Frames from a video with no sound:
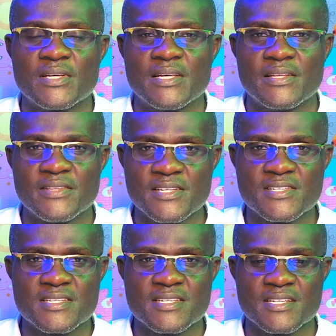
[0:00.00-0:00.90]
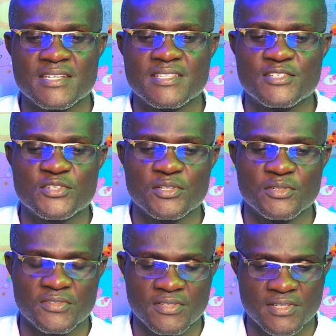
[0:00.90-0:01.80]
this is the
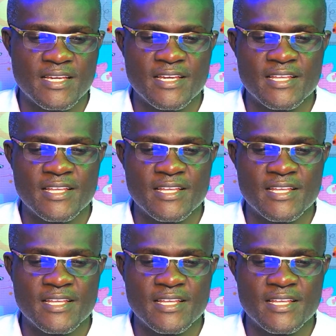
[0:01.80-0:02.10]
truth. In the